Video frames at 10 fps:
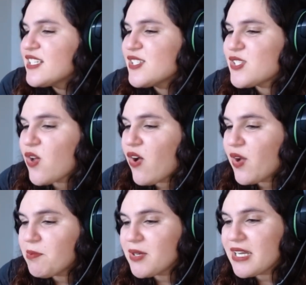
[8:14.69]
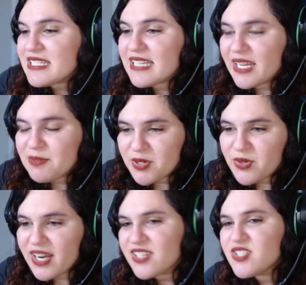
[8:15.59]
So I hope you guys like my
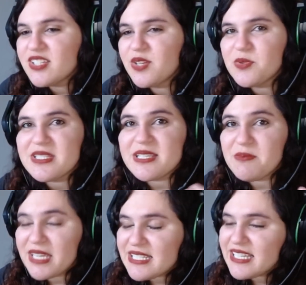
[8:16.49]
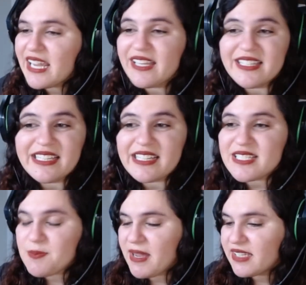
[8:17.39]
reaction. It was amazing. I didn't
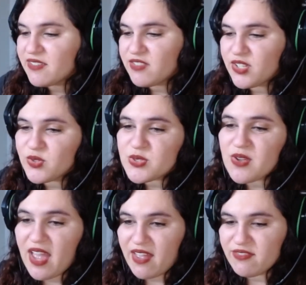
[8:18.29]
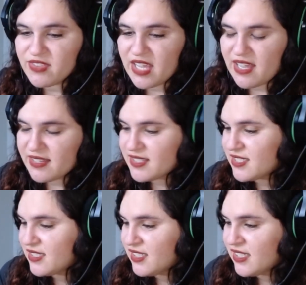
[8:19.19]
expect the video to have
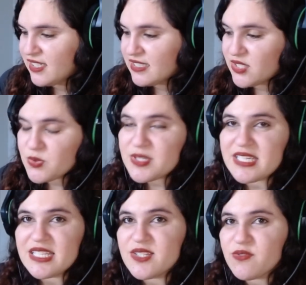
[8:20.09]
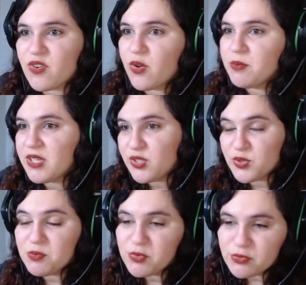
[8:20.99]
those scenes from the
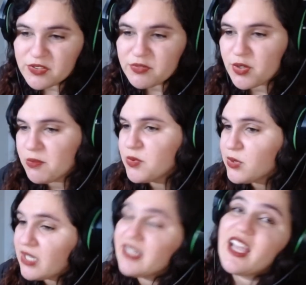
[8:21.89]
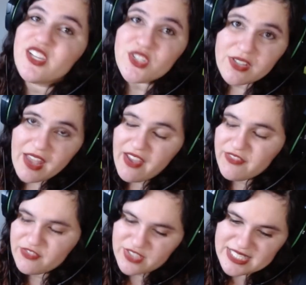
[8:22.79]
new movie from Mulan. I should
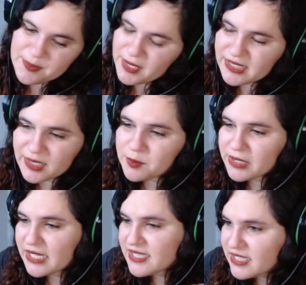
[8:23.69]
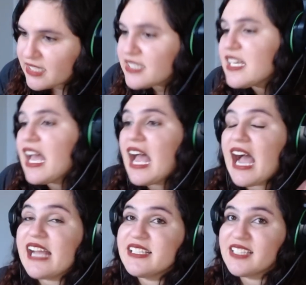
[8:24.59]
have expected, but I didn't.
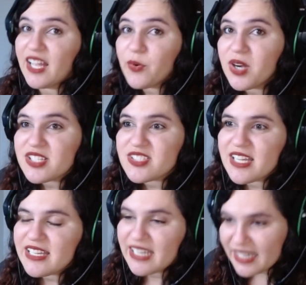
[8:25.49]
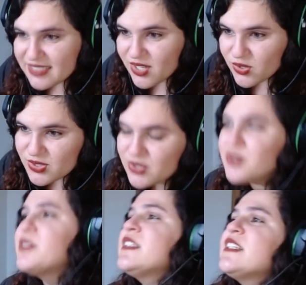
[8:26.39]
I did not watch that yet
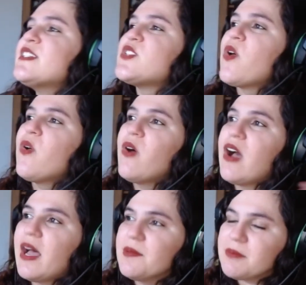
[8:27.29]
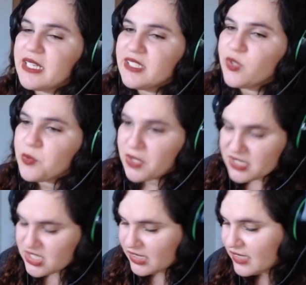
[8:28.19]
also. So I'm planning on
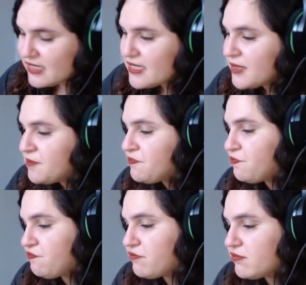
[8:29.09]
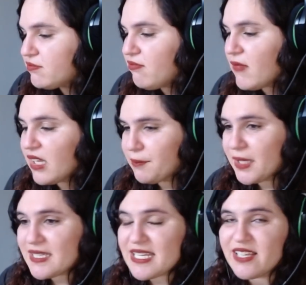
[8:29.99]
watching it.
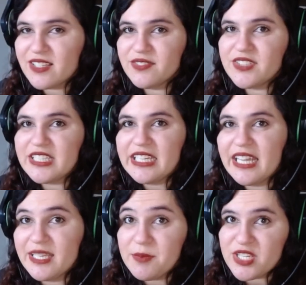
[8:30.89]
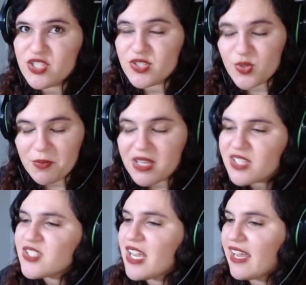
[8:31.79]
Because I love the animation so
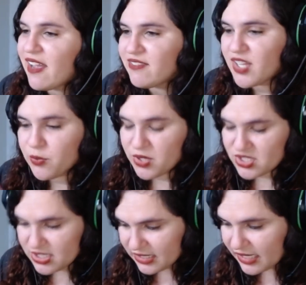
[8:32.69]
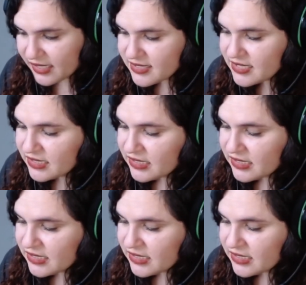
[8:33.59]
much, I have not watched it yet.